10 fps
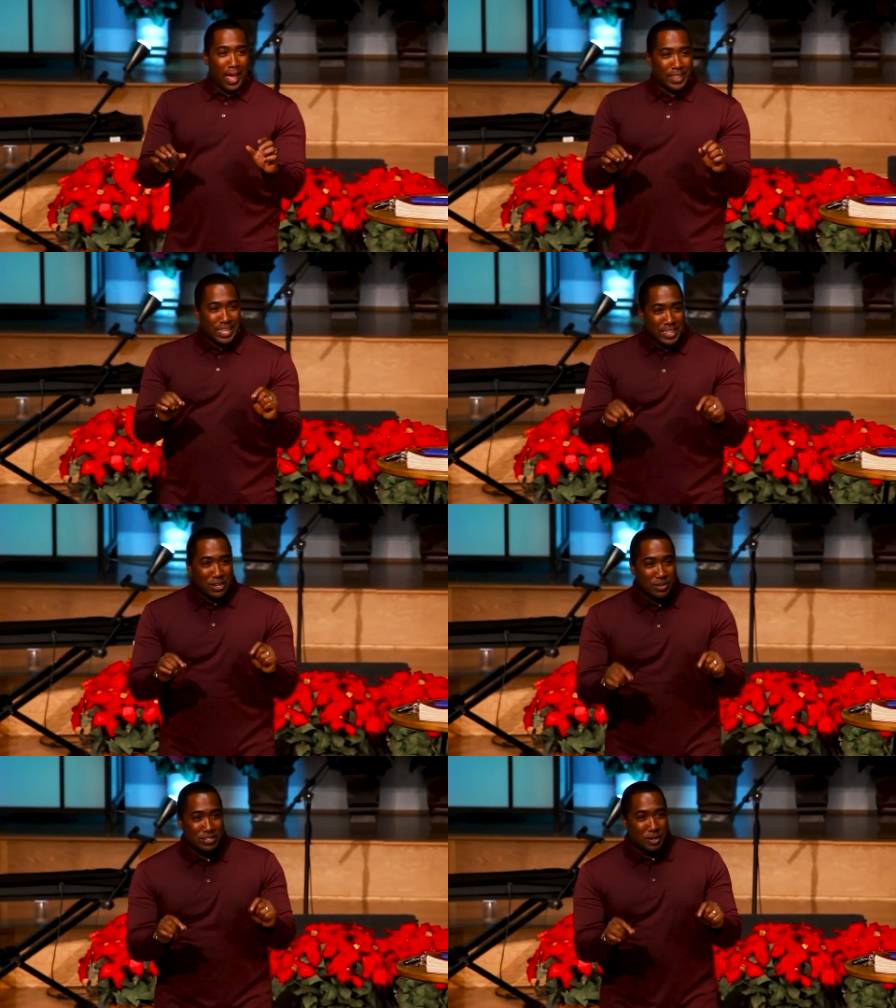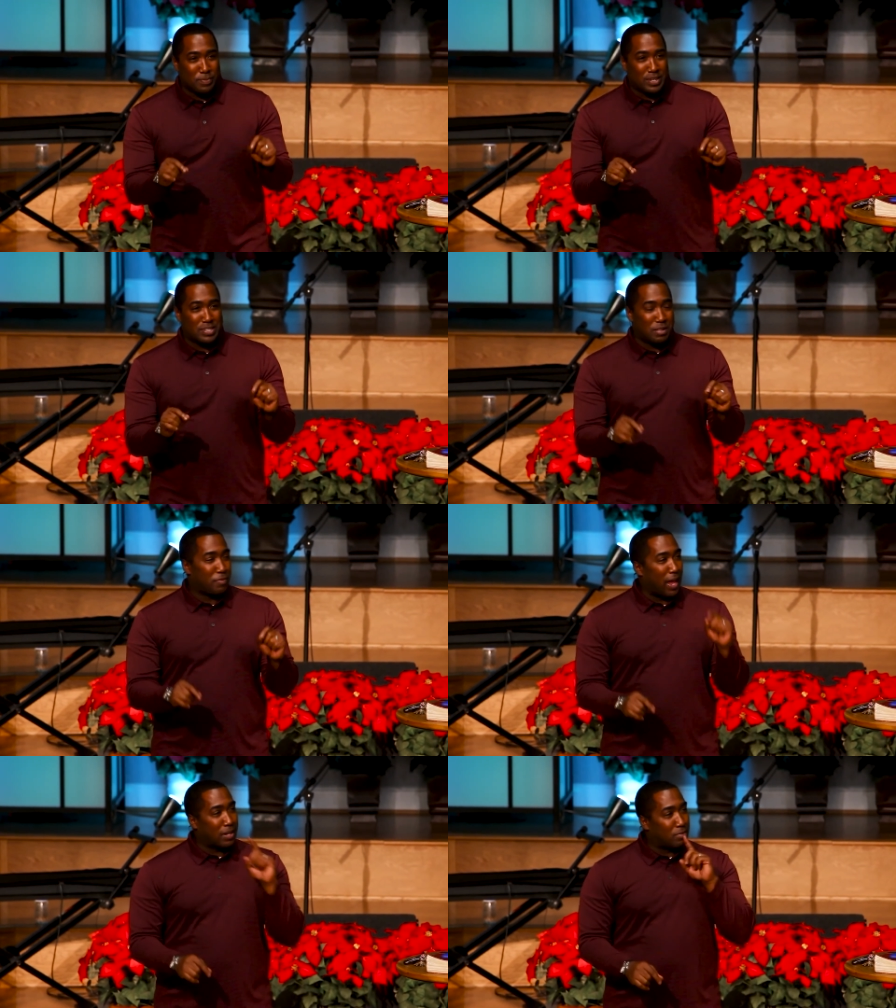I think there is something to the
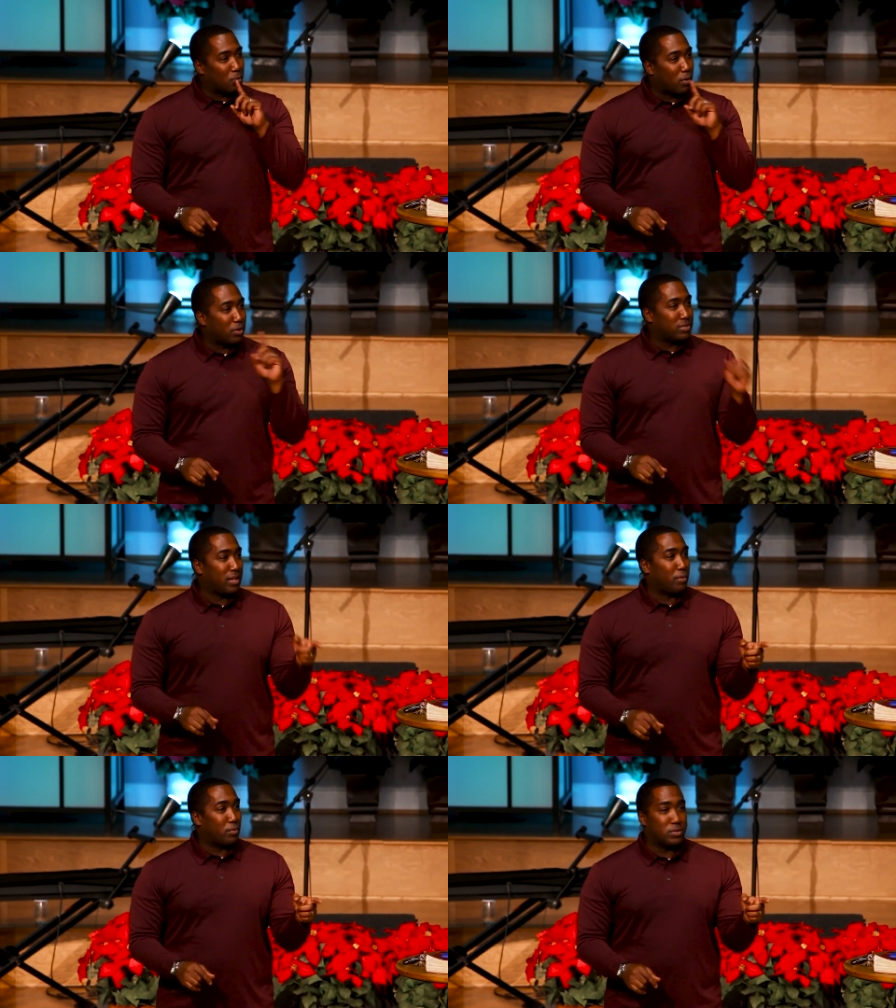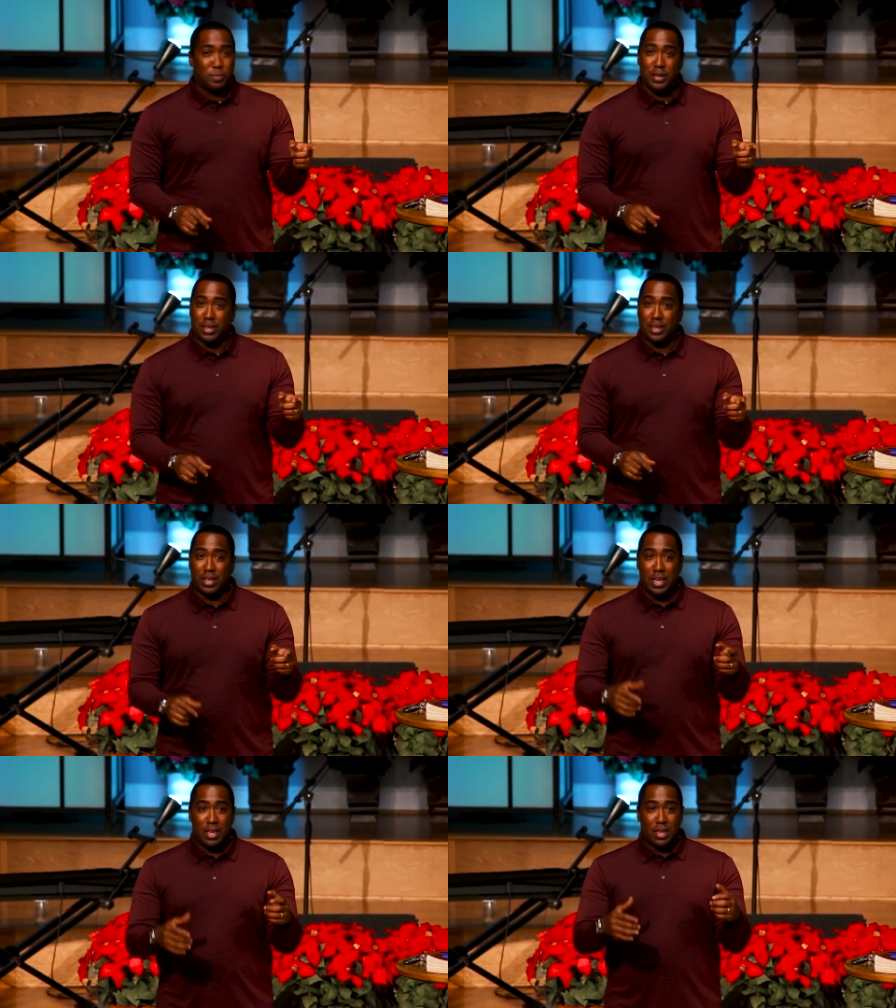fact of the words that we're
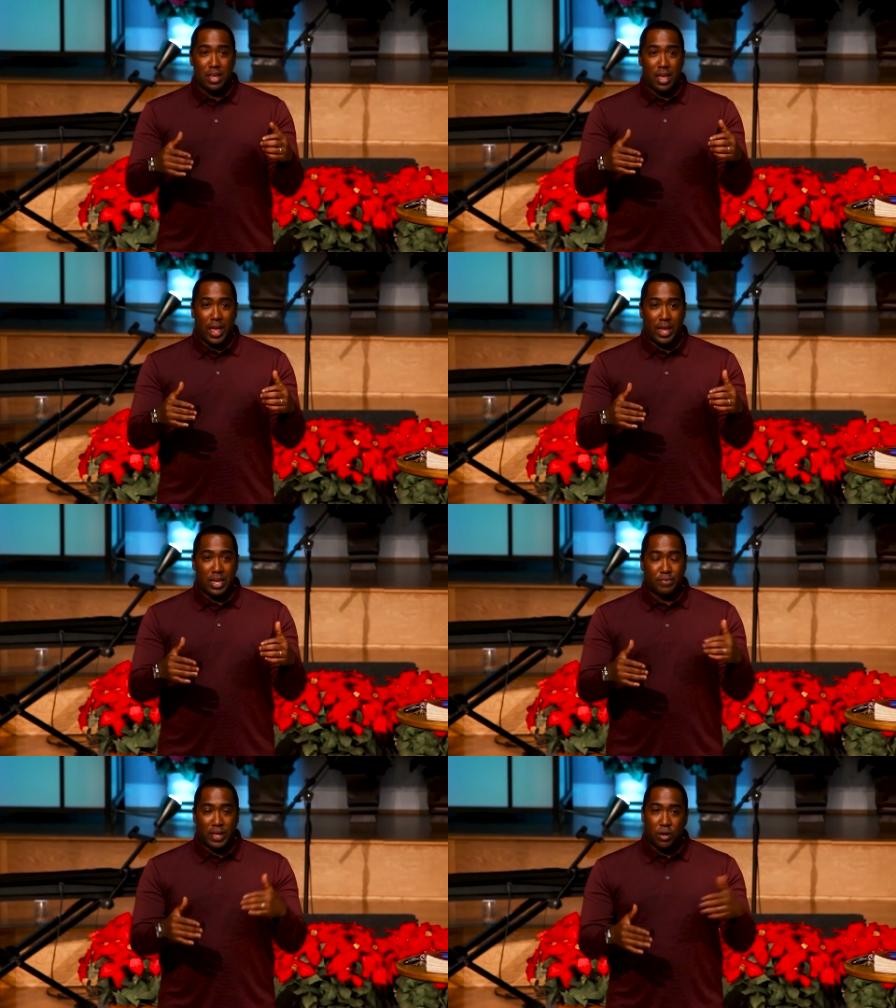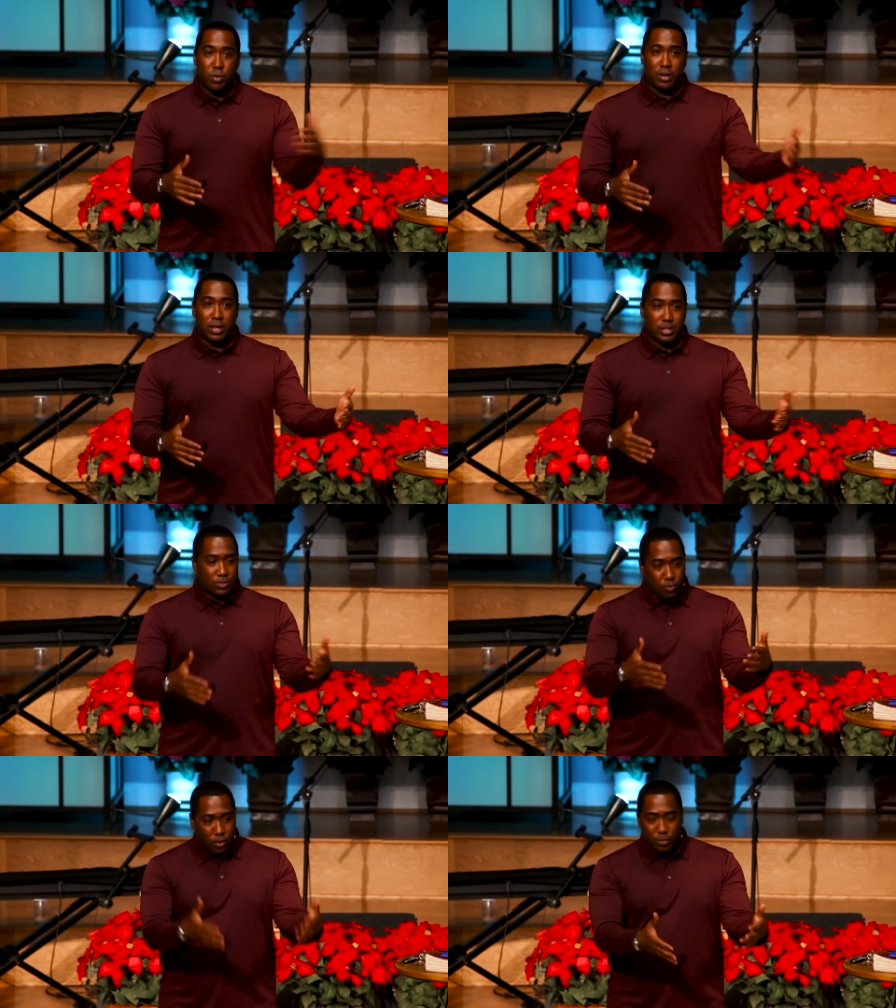speaking if they go
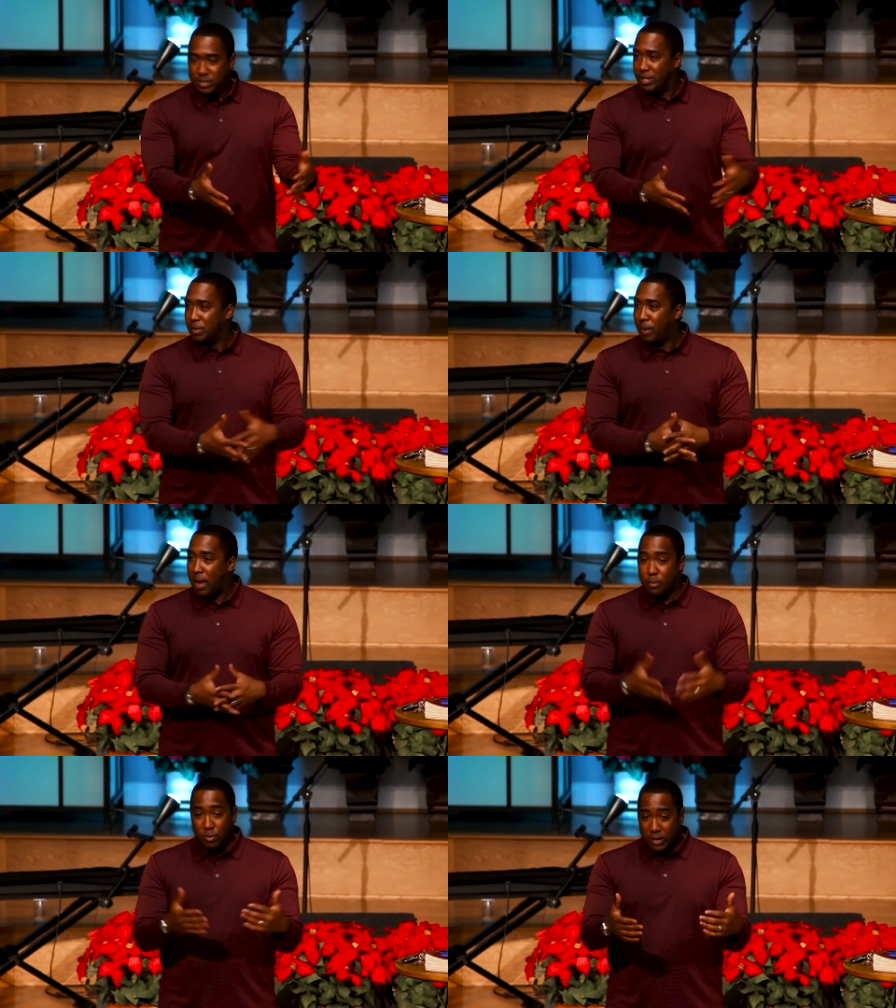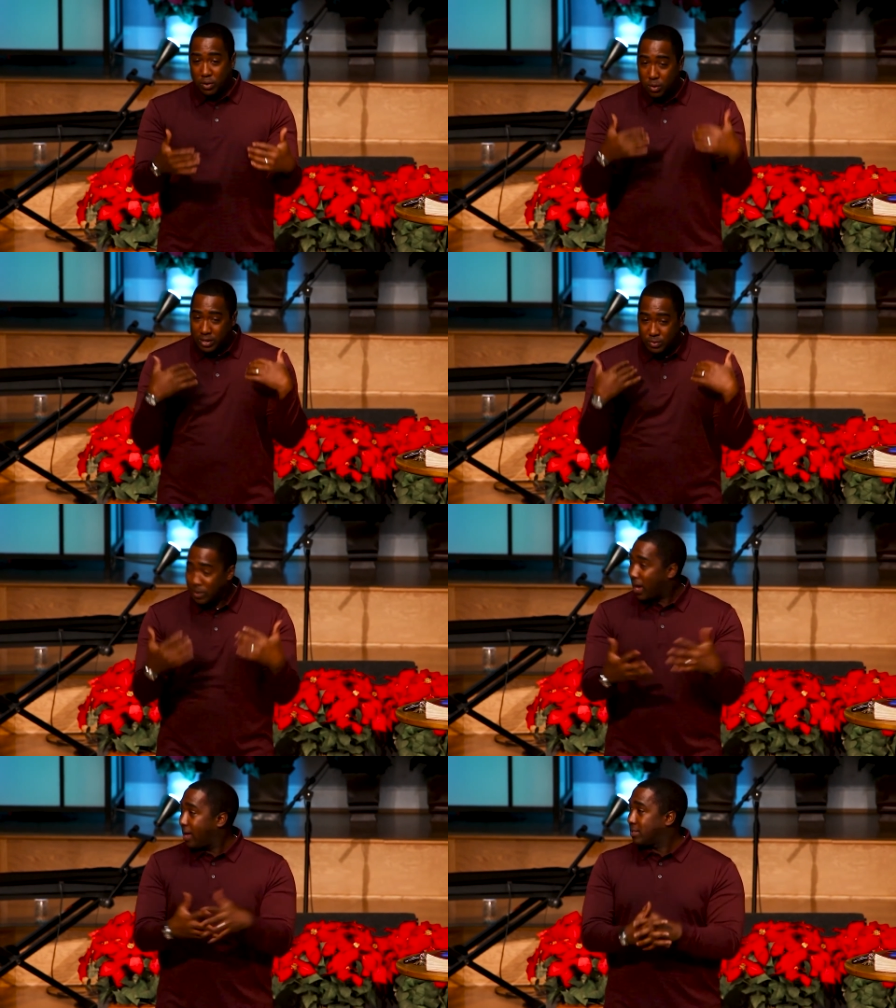against what we see in the Bible or if they go against
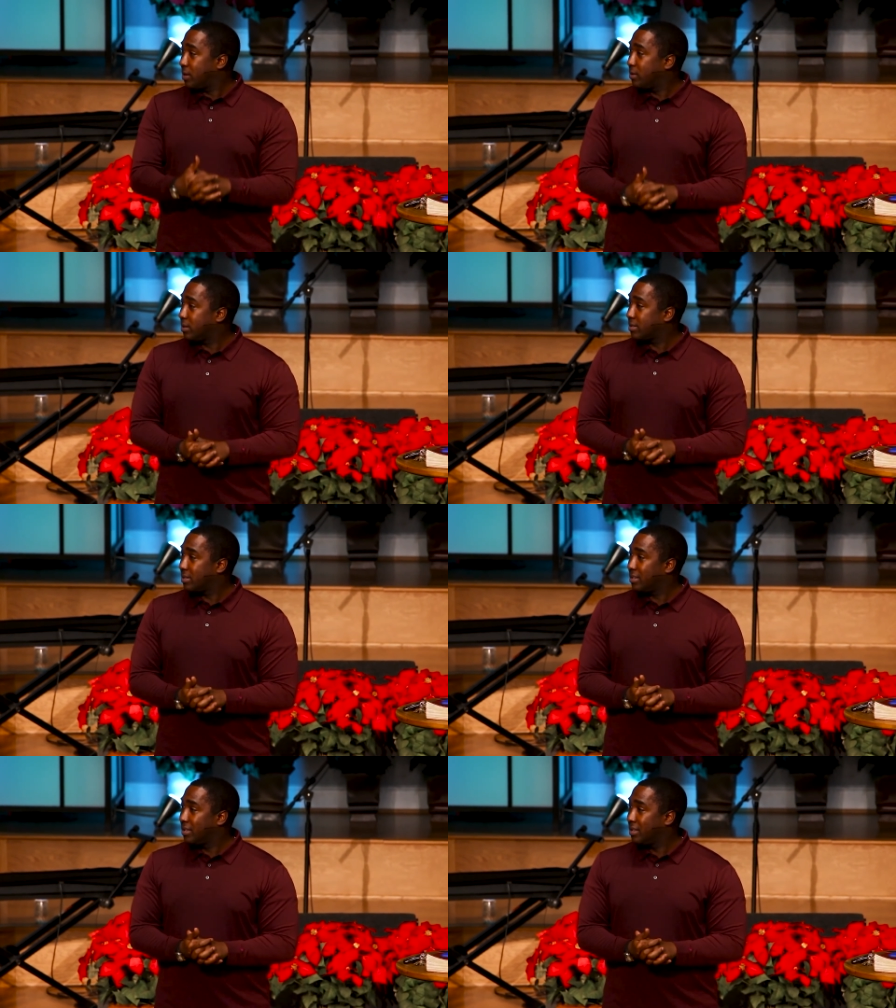what God has told us.